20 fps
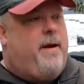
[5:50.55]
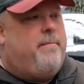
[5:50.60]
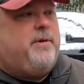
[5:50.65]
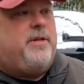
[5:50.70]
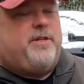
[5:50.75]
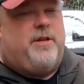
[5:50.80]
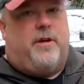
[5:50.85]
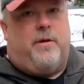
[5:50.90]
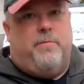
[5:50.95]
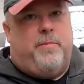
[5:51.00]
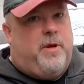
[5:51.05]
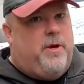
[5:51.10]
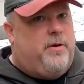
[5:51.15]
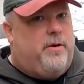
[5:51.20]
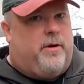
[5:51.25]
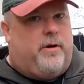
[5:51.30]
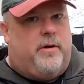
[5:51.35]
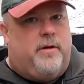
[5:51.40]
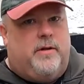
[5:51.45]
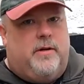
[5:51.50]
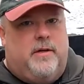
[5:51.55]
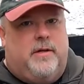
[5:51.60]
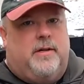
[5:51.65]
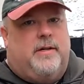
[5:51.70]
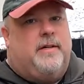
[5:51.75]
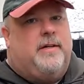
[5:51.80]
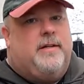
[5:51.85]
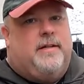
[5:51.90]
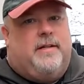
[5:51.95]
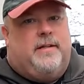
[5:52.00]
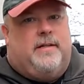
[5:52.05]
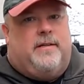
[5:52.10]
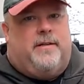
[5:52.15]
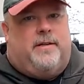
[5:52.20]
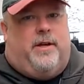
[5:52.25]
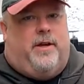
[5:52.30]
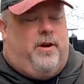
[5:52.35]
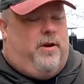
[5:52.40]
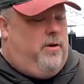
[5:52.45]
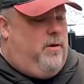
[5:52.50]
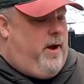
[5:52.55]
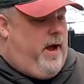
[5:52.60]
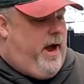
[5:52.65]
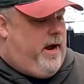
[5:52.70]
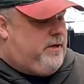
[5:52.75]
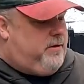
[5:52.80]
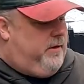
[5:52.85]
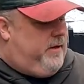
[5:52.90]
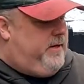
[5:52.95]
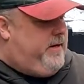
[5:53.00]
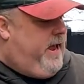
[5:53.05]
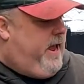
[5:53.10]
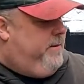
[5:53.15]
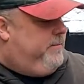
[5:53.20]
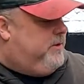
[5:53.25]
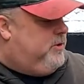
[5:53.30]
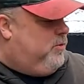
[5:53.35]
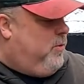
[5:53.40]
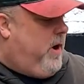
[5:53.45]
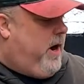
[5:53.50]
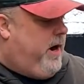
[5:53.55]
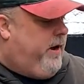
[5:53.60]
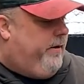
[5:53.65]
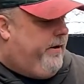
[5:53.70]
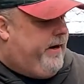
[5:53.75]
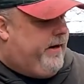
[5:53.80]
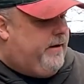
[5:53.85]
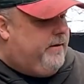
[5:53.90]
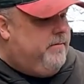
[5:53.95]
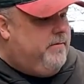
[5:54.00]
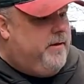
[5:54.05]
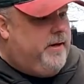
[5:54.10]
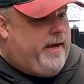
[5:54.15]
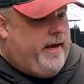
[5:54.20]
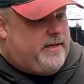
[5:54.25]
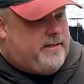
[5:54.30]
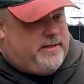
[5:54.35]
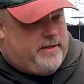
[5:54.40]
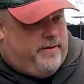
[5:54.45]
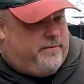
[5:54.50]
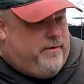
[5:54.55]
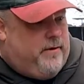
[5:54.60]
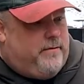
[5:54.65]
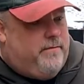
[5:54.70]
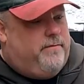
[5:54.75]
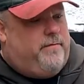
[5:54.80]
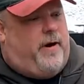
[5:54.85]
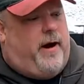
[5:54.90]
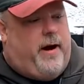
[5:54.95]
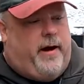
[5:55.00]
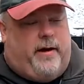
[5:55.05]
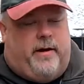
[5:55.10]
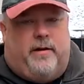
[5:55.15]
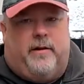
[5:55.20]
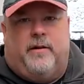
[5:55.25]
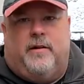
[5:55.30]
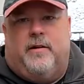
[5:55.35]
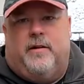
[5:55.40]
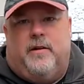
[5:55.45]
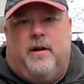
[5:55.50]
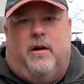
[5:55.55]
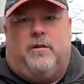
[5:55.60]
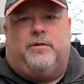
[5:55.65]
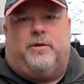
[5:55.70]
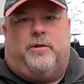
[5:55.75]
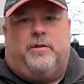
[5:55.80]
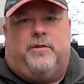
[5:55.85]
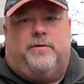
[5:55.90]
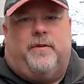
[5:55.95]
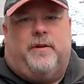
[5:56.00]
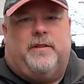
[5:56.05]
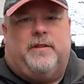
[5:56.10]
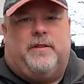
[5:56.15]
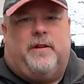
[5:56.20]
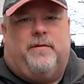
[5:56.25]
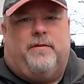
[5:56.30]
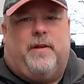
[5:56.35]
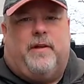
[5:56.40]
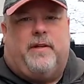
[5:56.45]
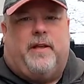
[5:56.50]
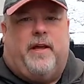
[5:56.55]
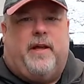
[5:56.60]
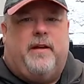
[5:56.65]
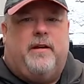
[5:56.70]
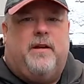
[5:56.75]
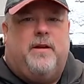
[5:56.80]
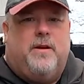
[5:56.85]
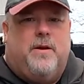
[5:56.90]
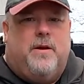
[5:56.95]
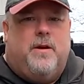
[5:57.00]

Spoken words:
Damage the computer, actually damage wiring, catch stuff on fire, all sorts of fun stuff like that.